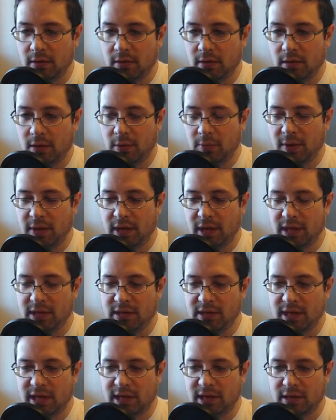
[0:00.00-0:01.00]
Oh wait, I
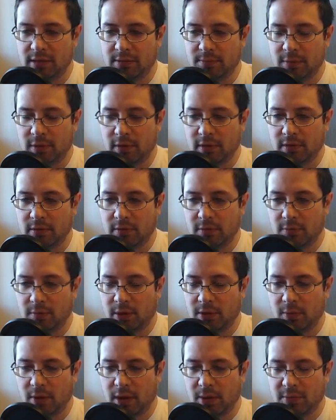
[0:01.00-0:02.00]
guess he can't take the pawn.
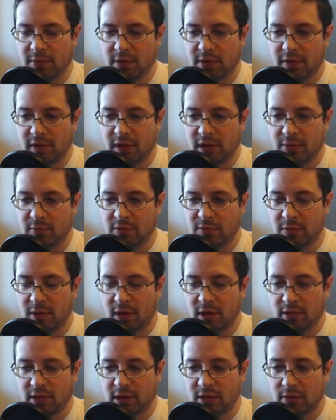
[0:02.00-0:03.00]
Why was I thinking it was
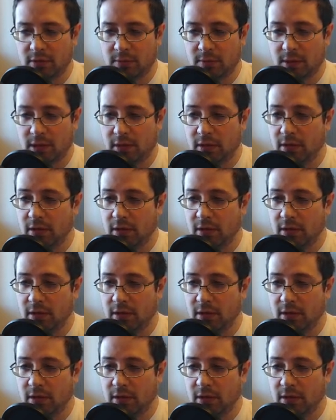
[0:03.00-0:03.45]
blocked? I don't know why.